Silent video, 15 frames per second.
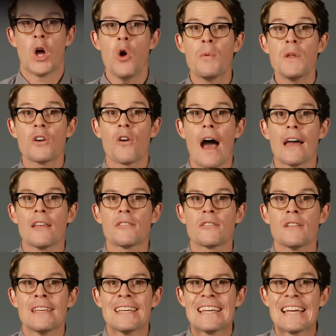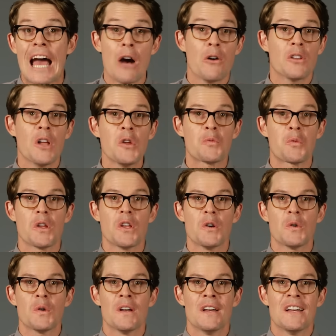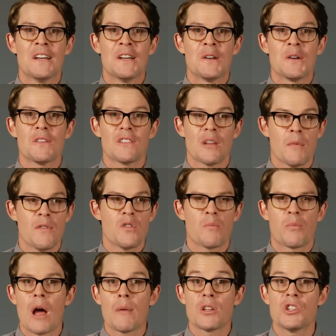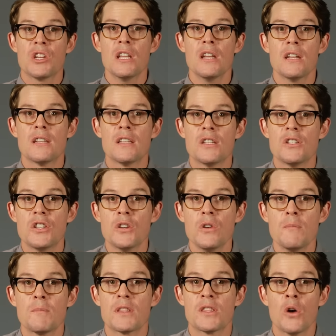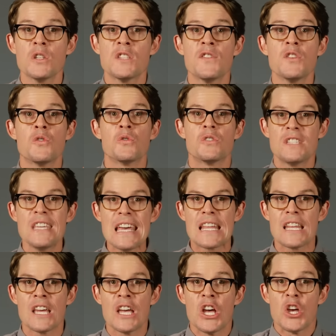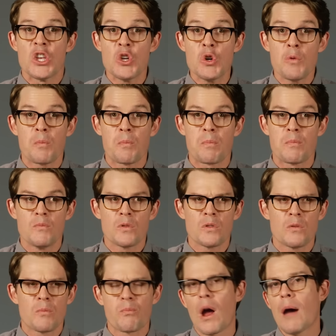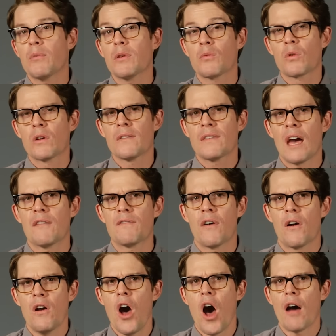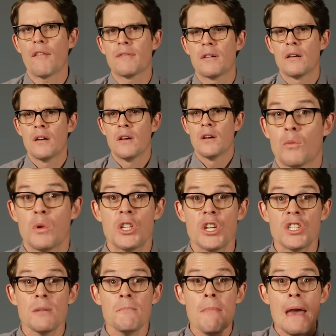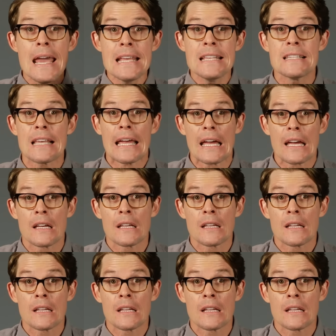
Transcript: Open your eyes. How close were you? Well, some of you probably cheated and didn't do it, but those of you who did, you, you probably weren't that far off, which is amazing.